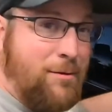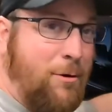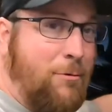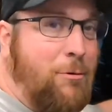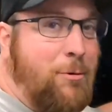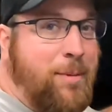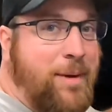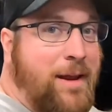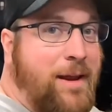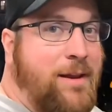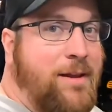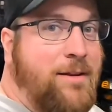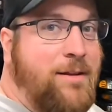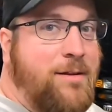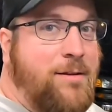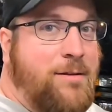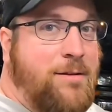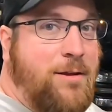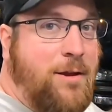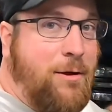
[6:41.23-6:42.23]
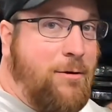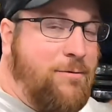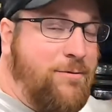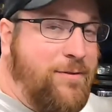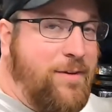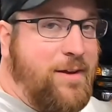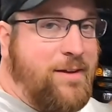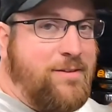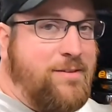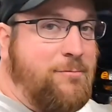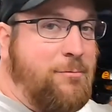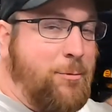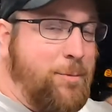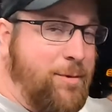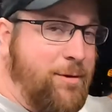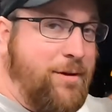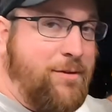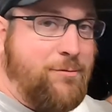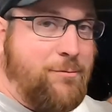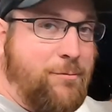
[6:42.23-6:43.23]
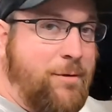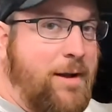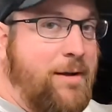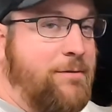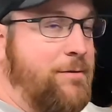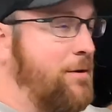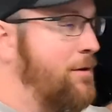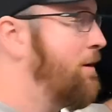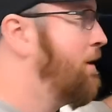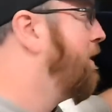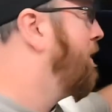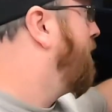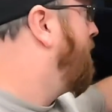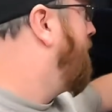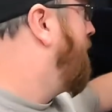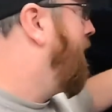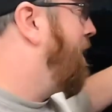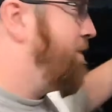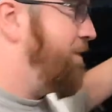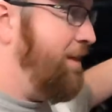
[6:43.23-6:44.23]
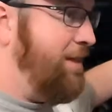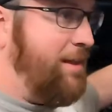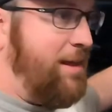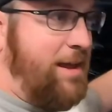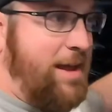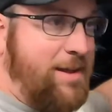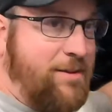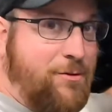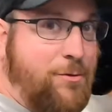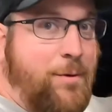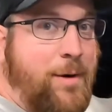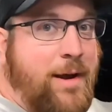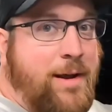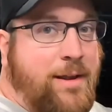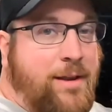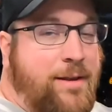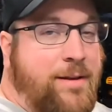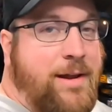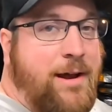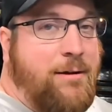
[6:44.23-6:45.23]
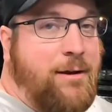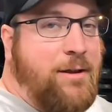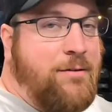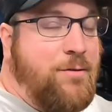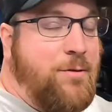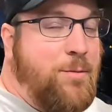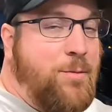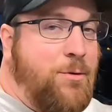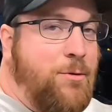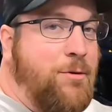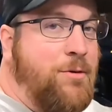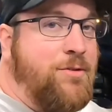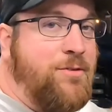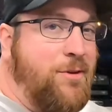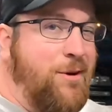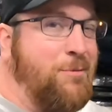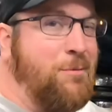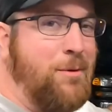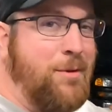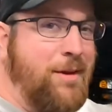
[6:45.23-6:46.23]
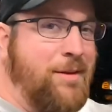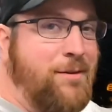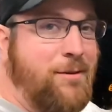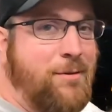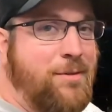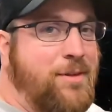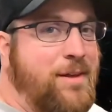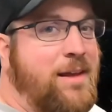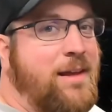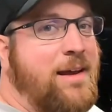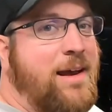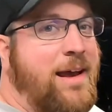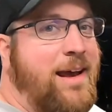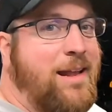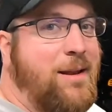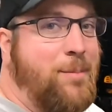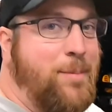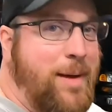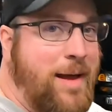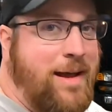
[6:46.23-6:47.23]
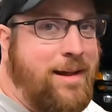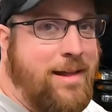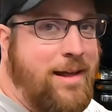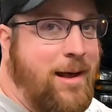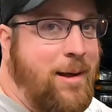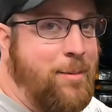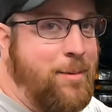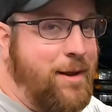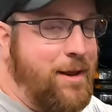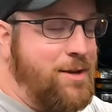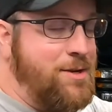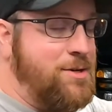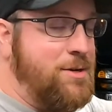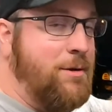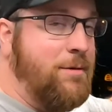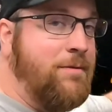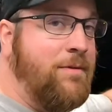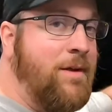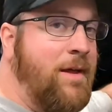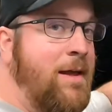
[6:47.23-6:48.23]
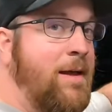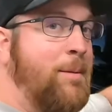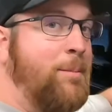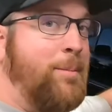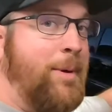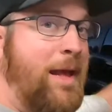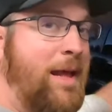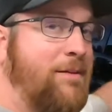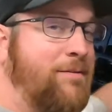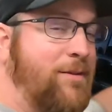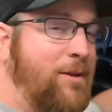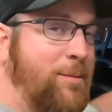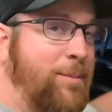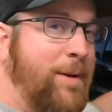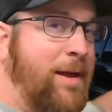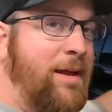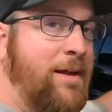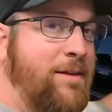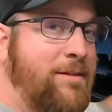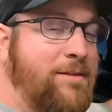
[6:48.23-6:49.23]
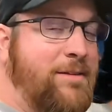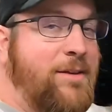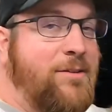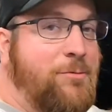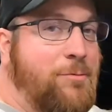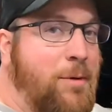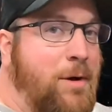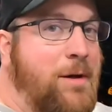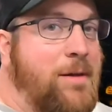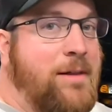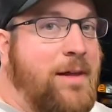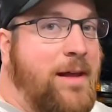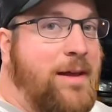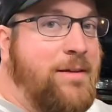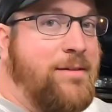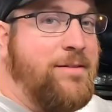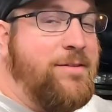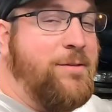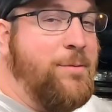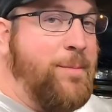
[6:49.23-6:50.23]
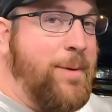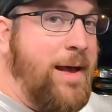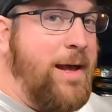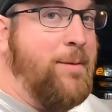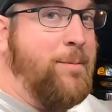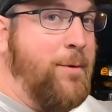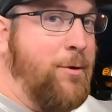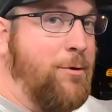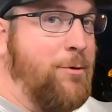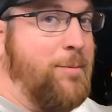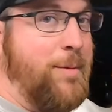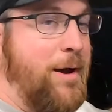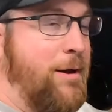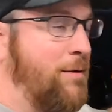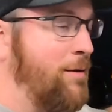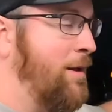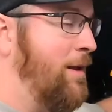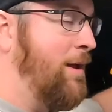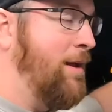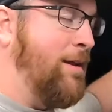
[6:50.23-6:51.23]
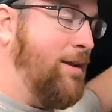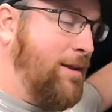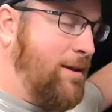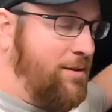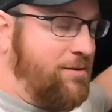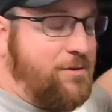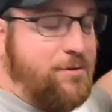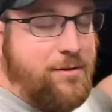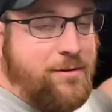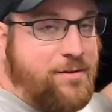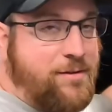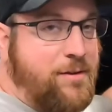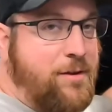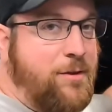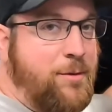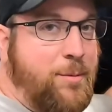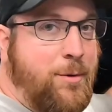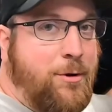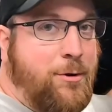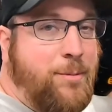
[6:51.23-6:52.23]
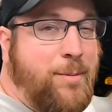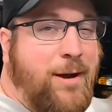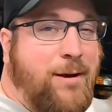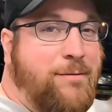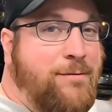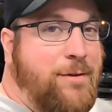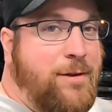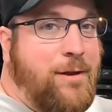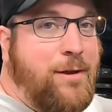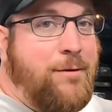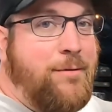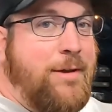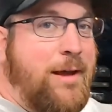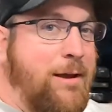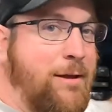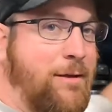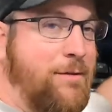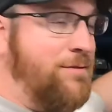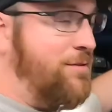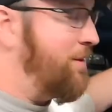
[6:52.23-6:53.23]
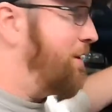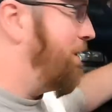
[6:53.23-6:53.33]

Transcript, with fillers: lower being, you know, fixed, replaced, whatever, I think that has quieted down even more. So I really do think I had a bad combination of bad V bands as well as the bad motor mount. You guys already saw the motor mount video. Now you've